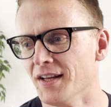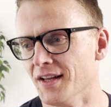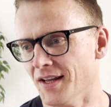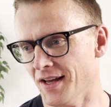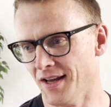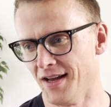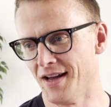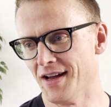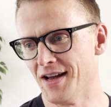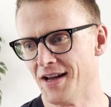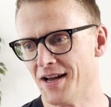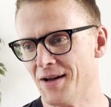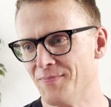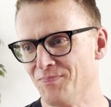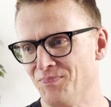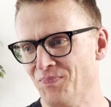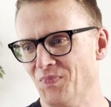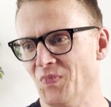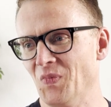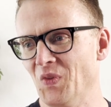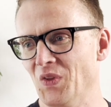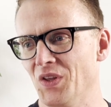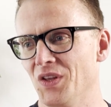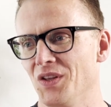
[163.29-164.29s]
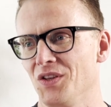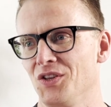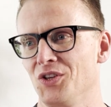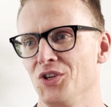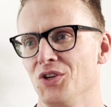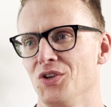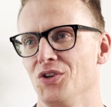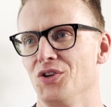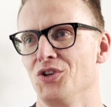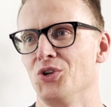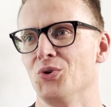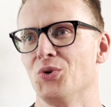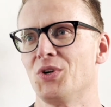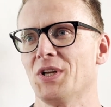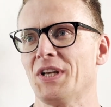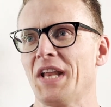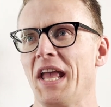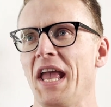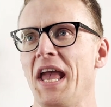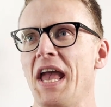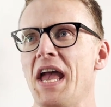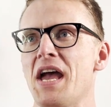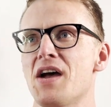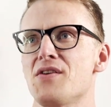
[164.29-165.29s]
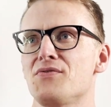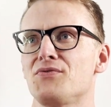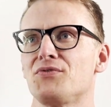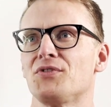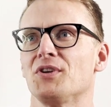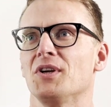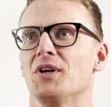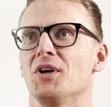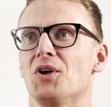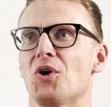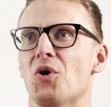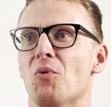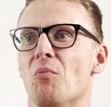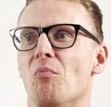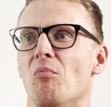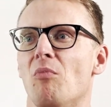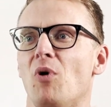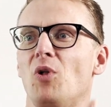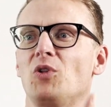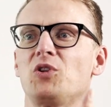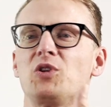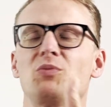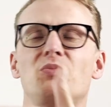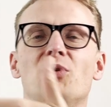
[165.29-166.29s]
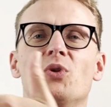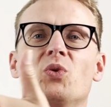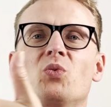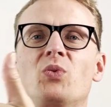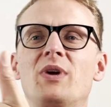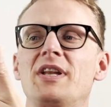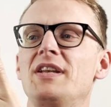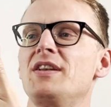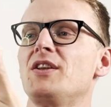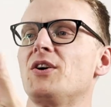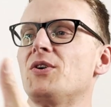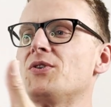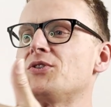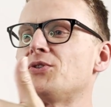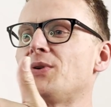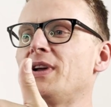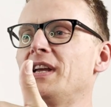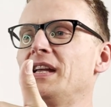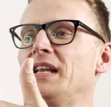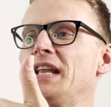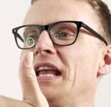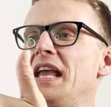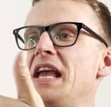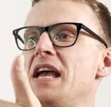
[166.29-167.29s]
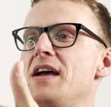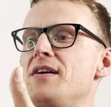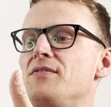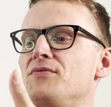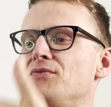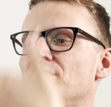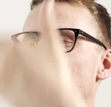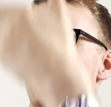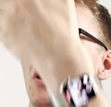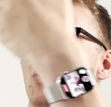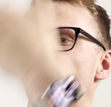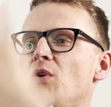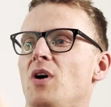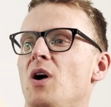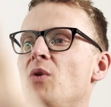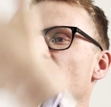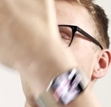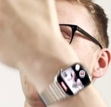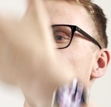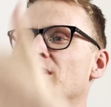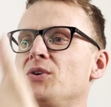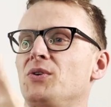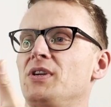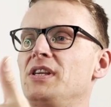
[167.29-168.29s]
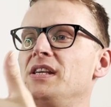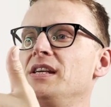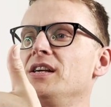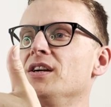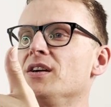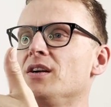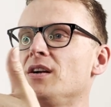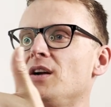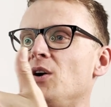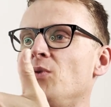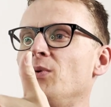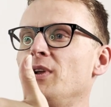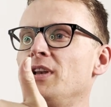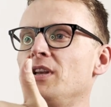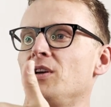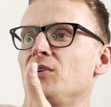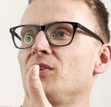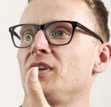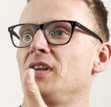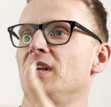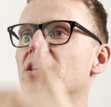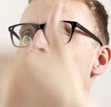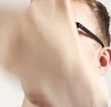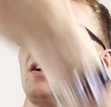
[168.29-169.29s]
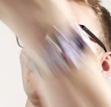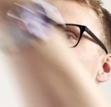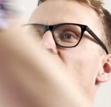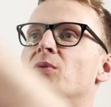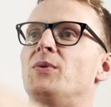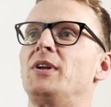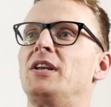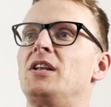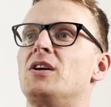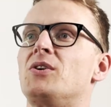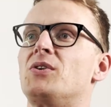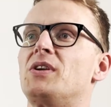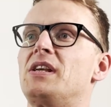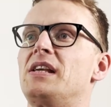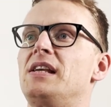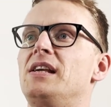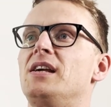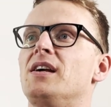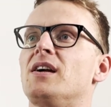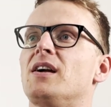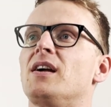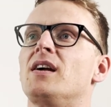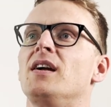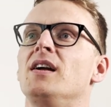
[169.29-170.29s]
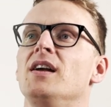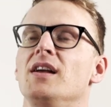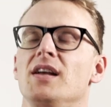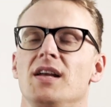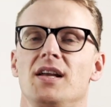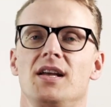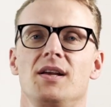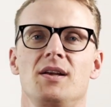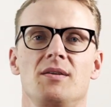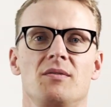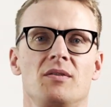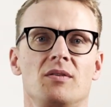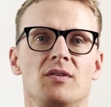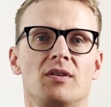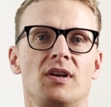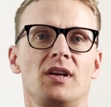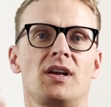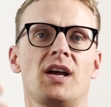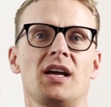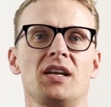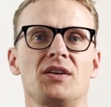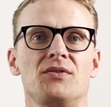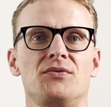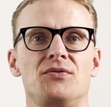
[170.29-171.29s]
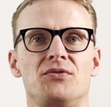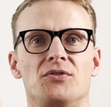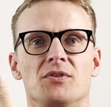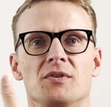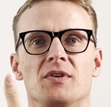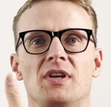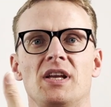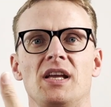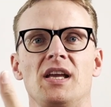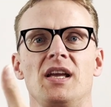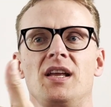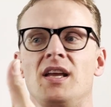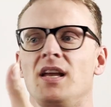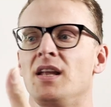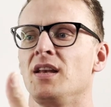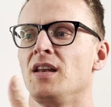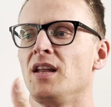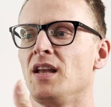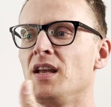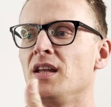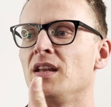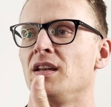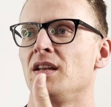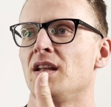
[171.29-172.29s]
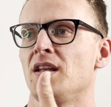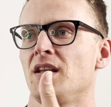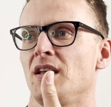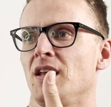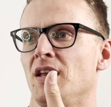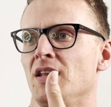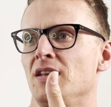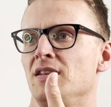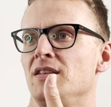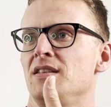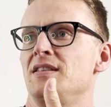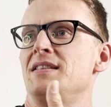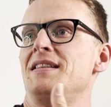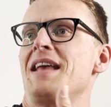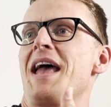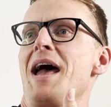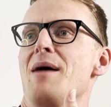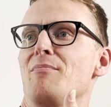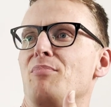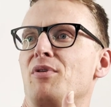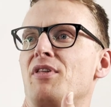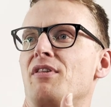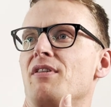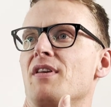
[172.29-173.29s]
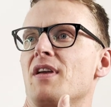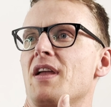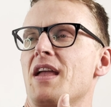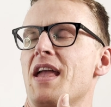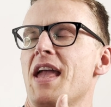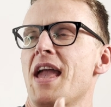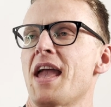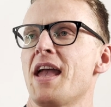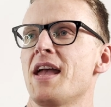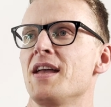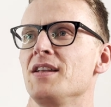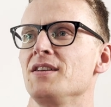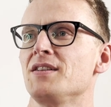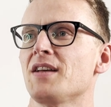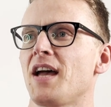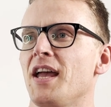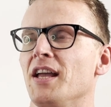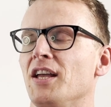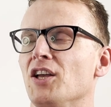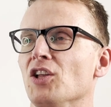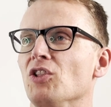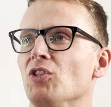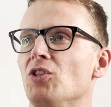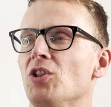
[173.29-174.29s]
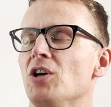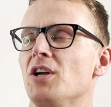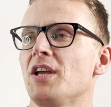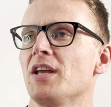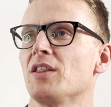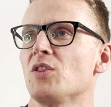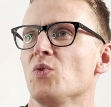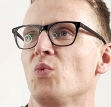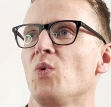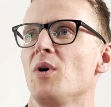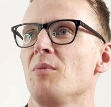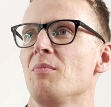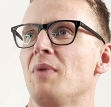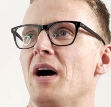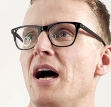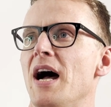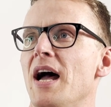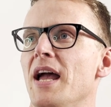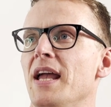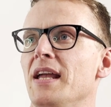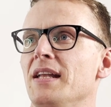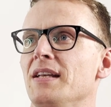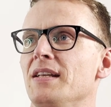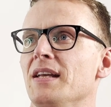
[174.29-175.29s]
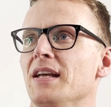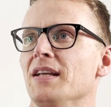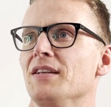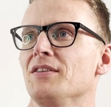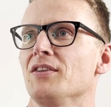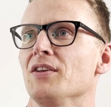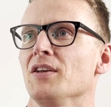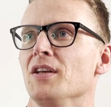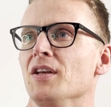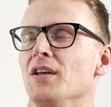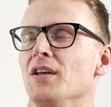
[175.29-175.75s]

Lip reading: You can have multiple windows. So I can have a window here, a window here, and a window here, kind of in depth, and I can look at the one behind it